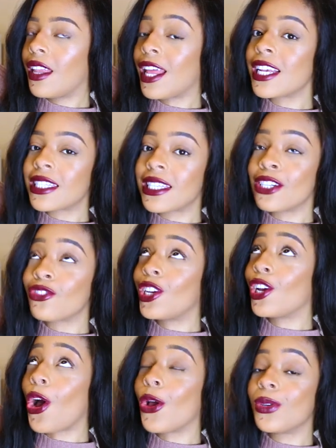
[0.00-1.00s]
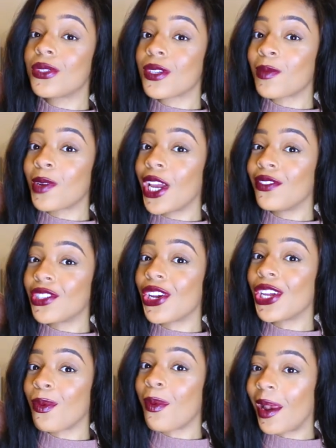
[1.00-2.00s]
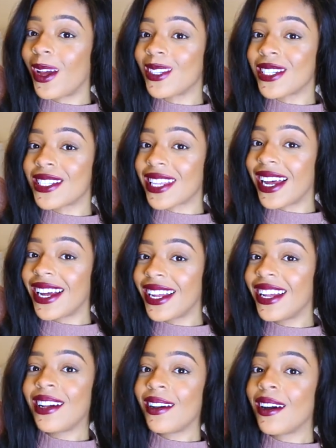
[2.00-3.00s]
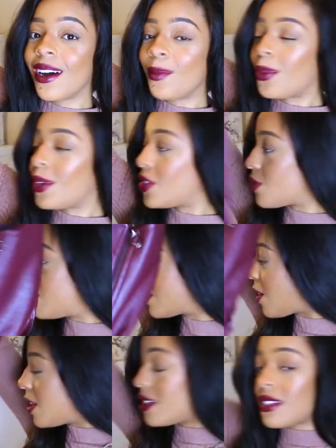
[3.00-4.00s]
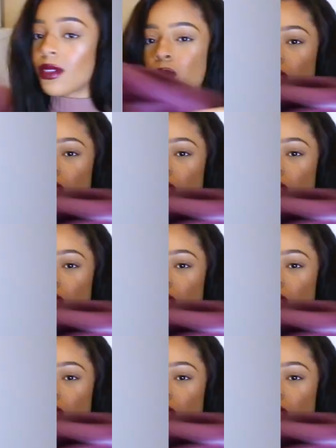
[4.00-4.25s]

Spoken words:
That's literally a ghost. I'm not even joking when my light does that. I'm pretty sure it's a ghost.